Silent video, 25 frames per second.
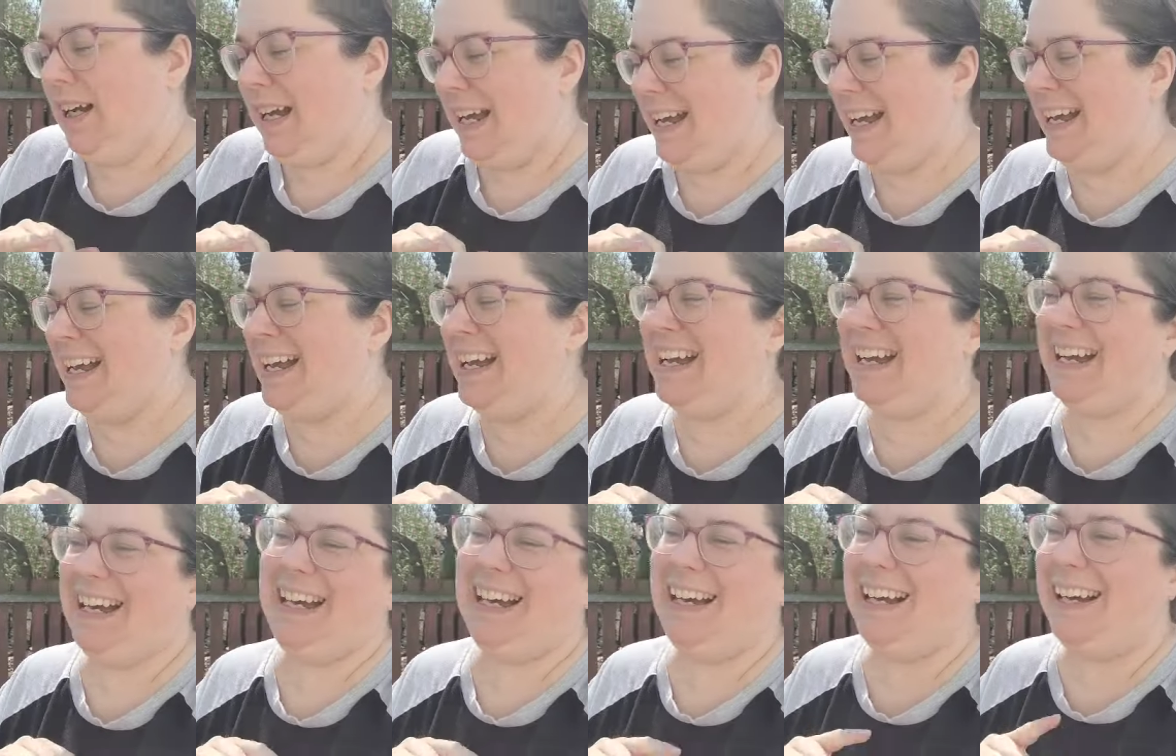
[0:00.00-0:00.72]

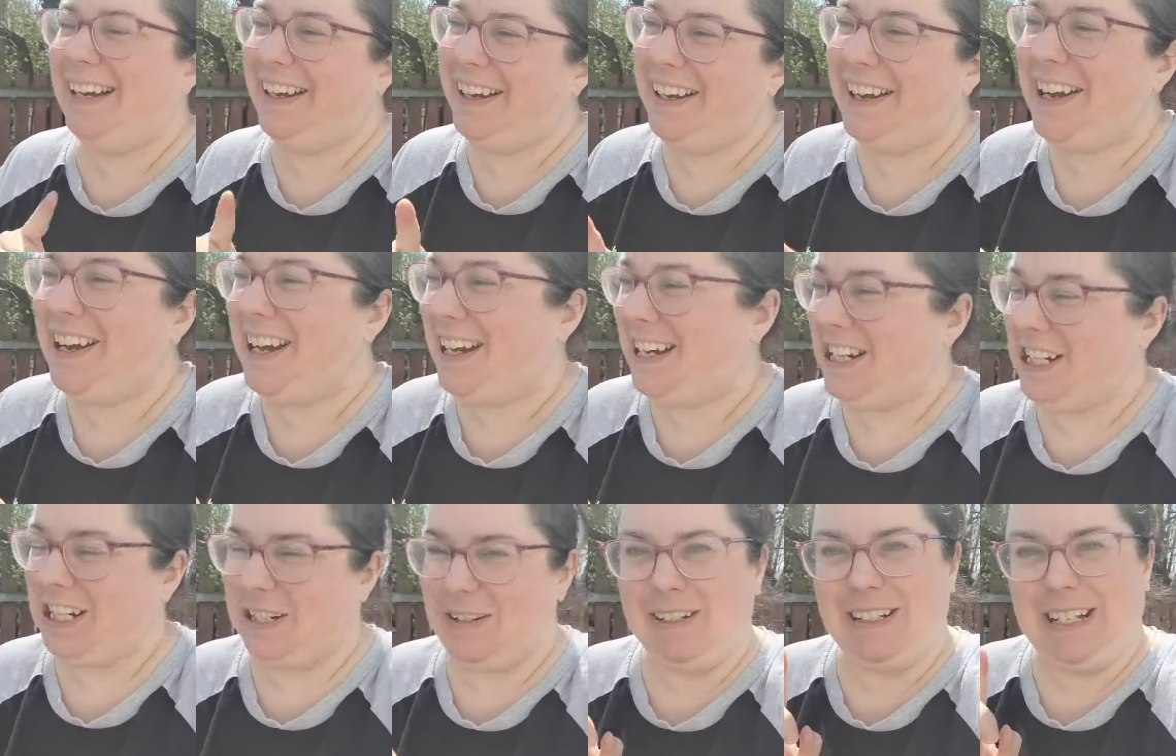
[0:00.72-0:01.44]
Doing
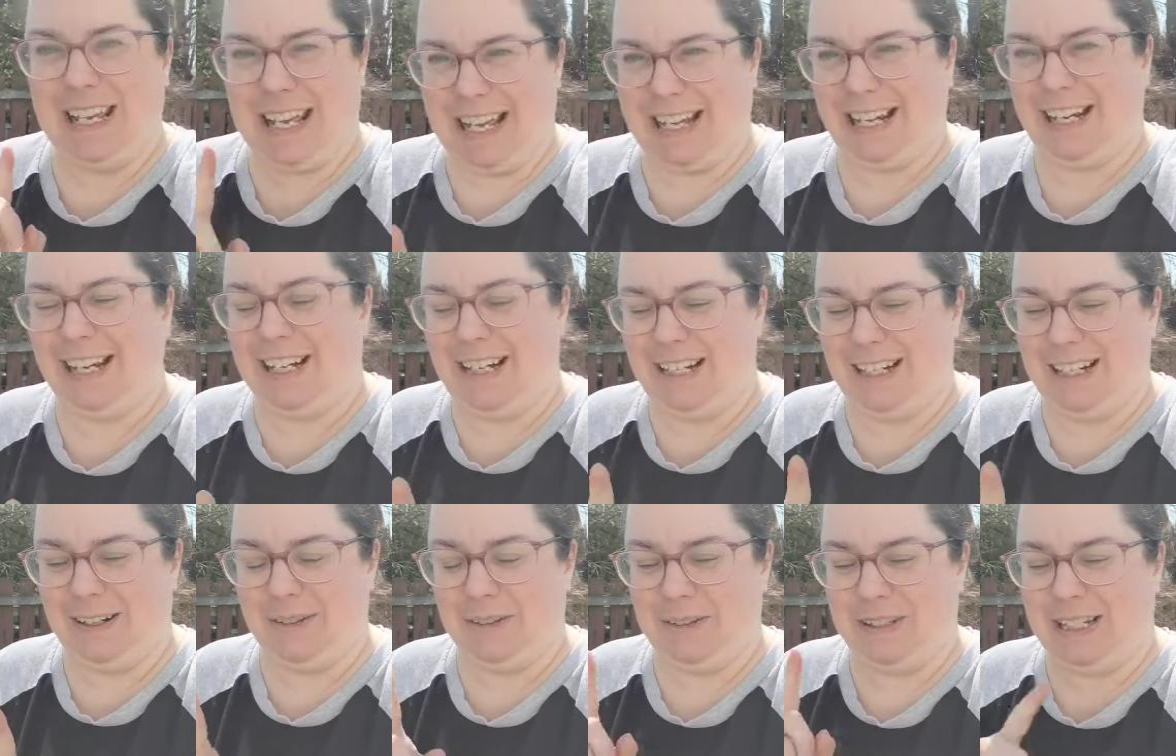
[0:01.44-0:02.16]
an egg
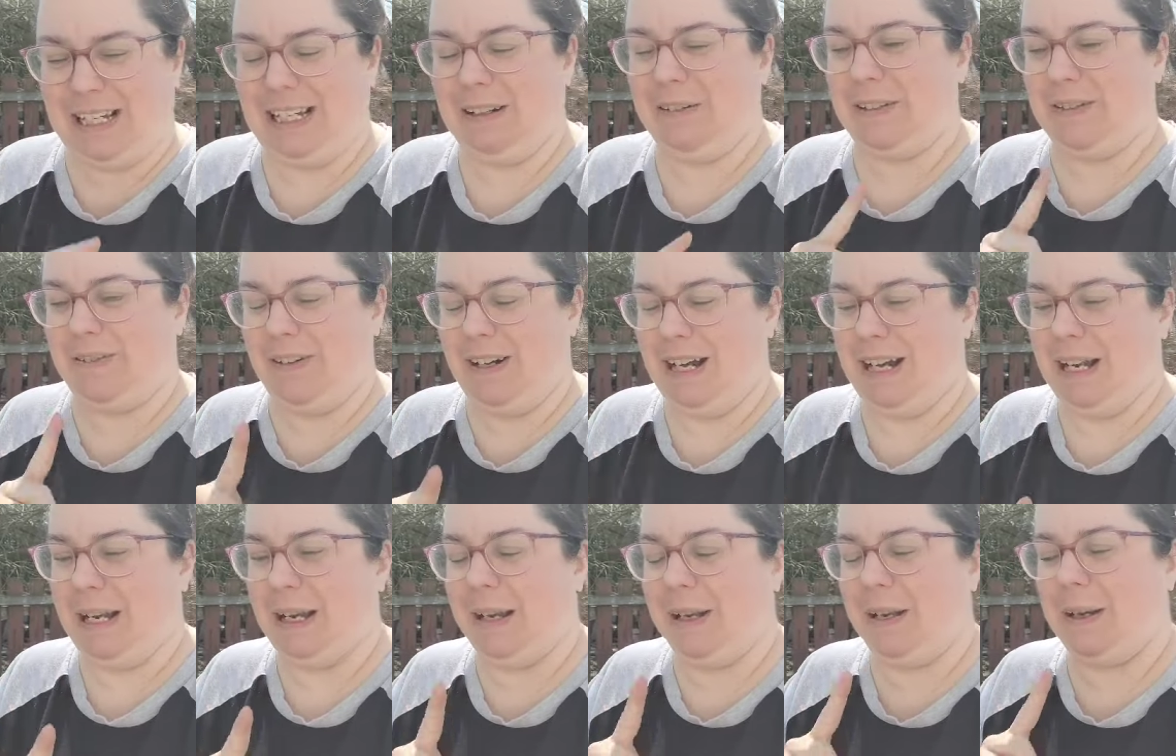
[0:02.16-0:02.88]
hunt outside was
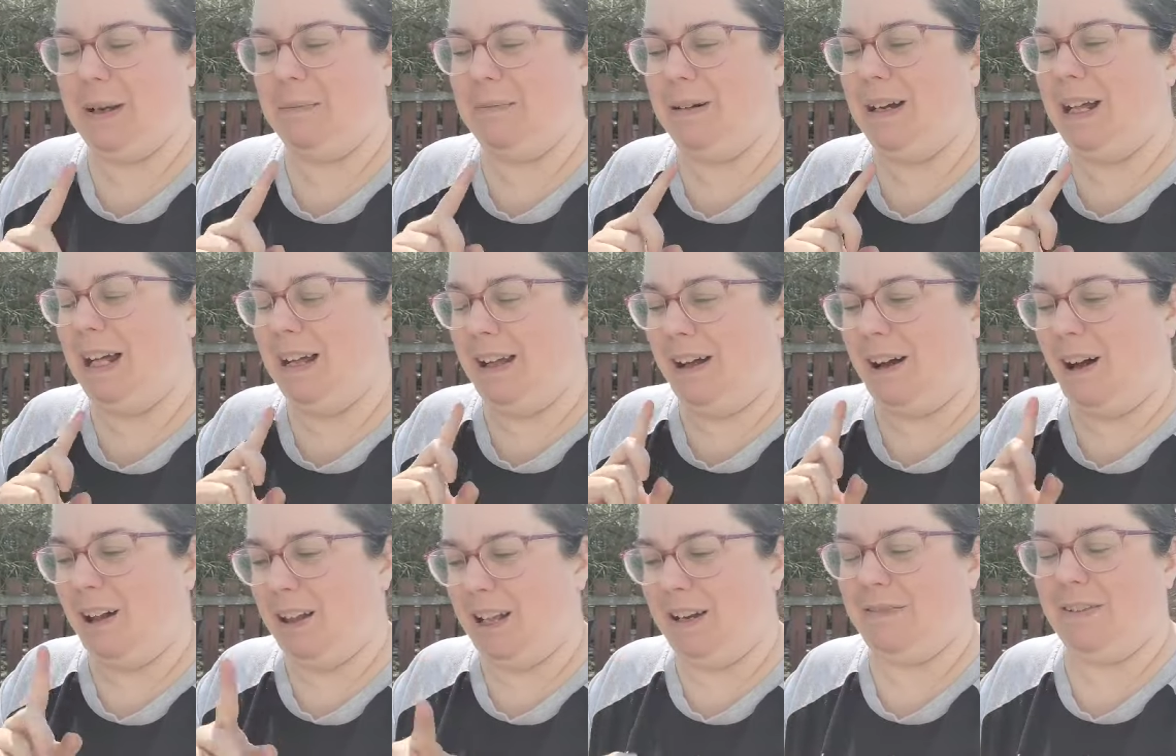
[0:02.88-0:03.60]
fun, but
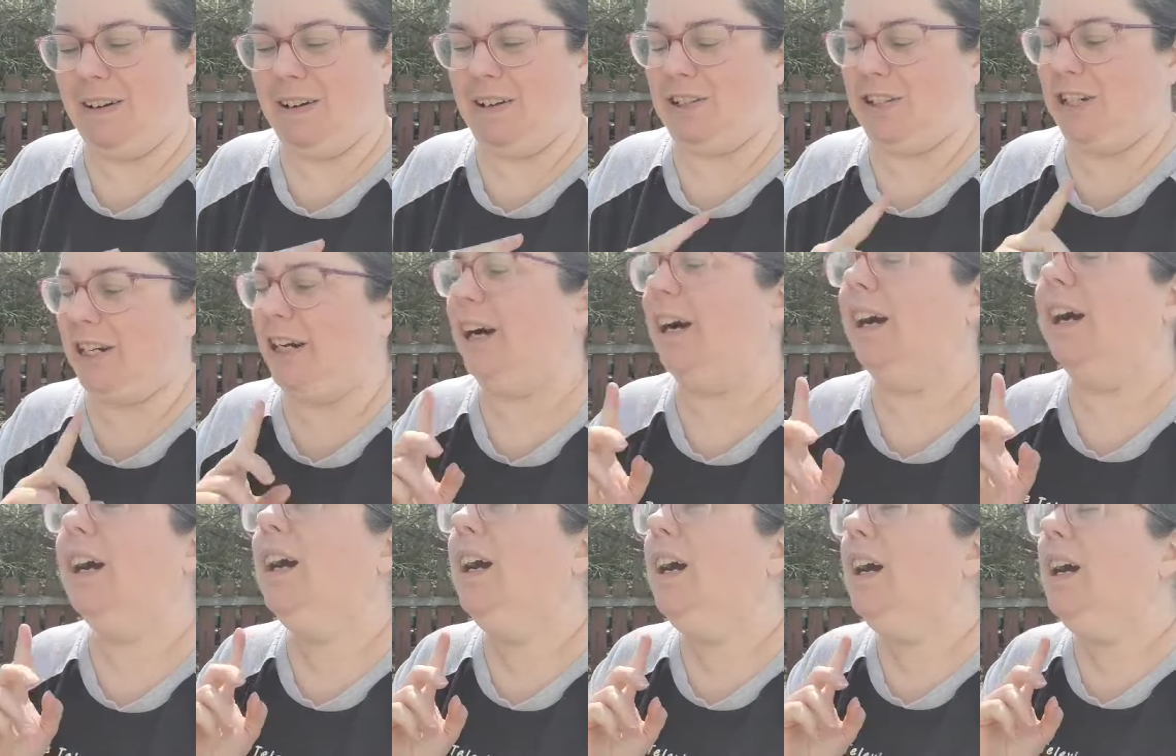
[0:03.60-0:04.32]
all that fresh air
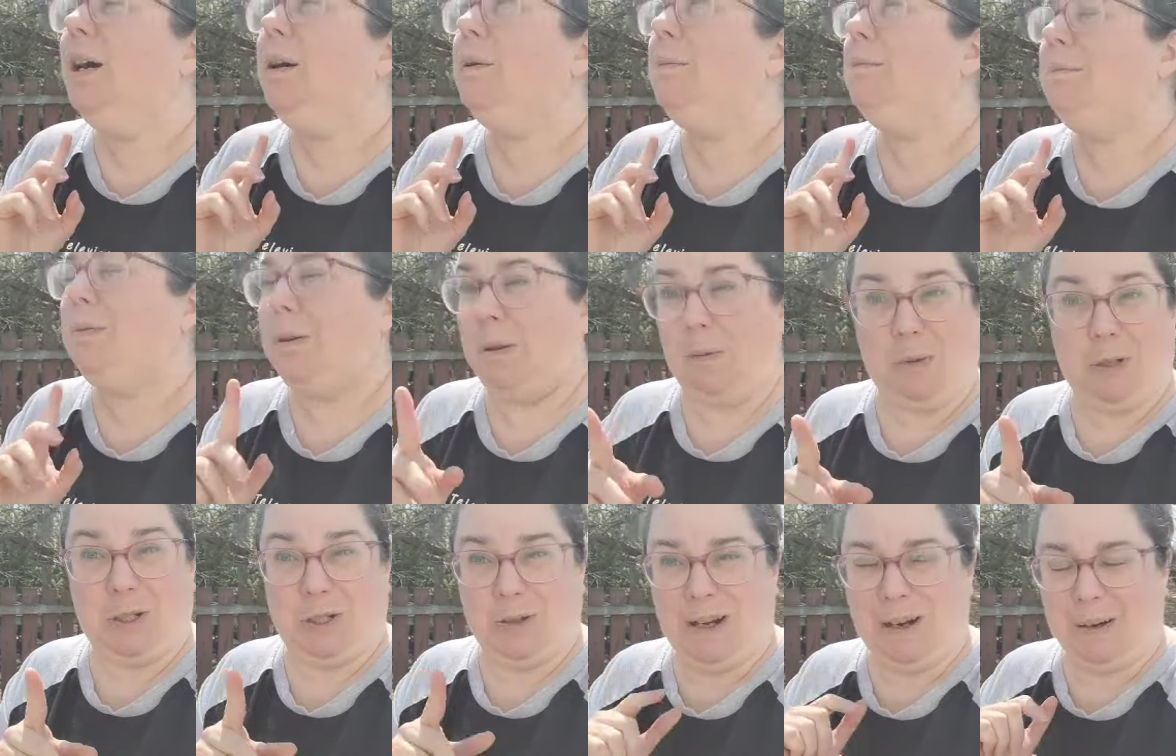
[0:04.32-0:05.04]

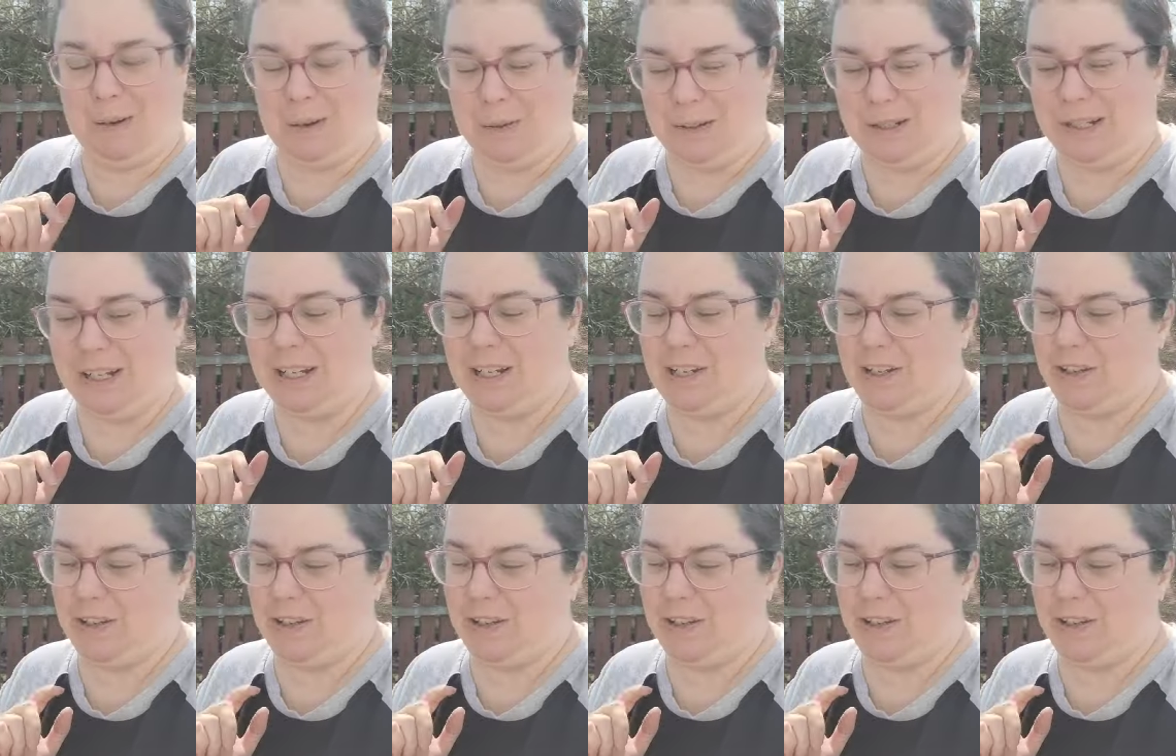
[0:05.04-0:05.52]
poops you out.